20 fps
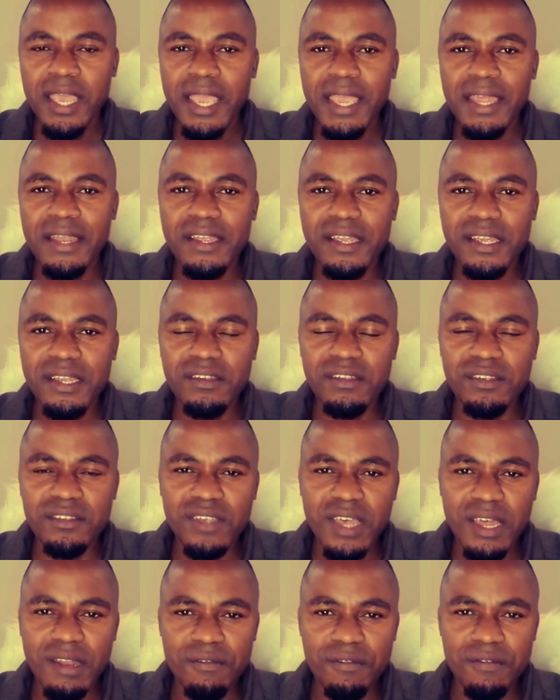and it
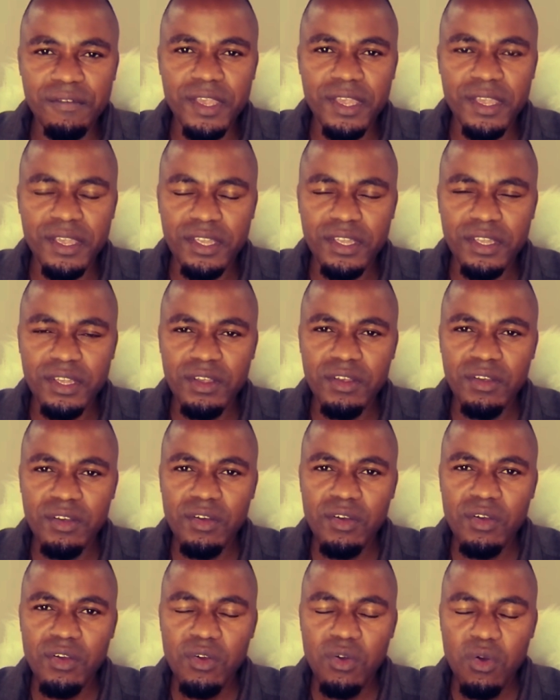is unfair
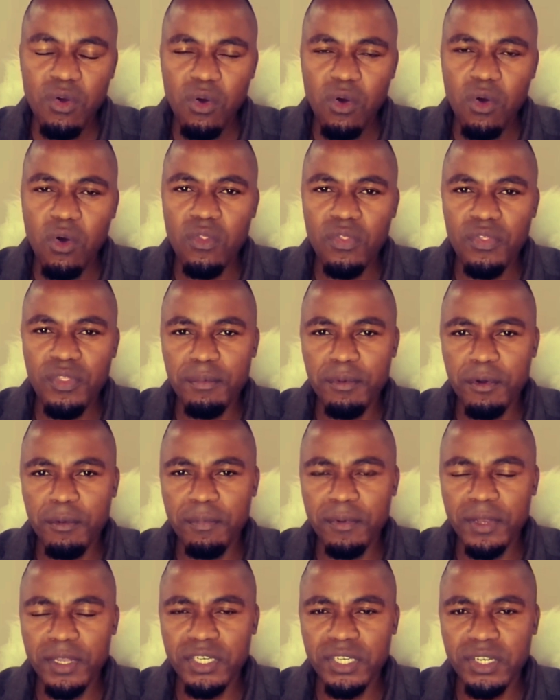on the
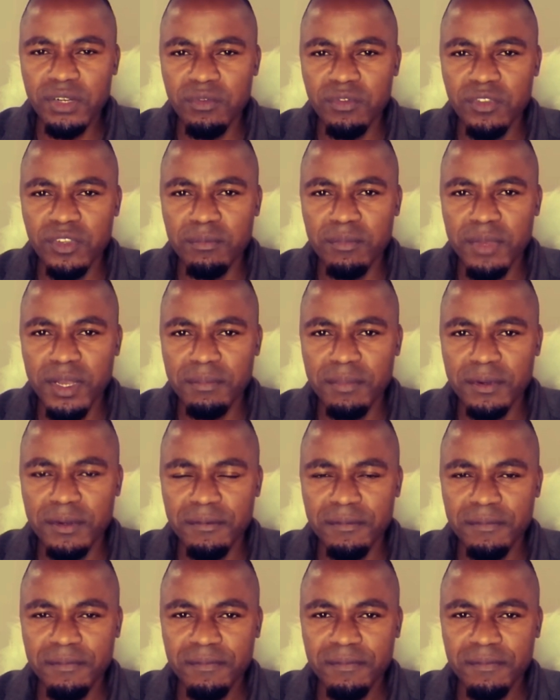population of Zimbabwe.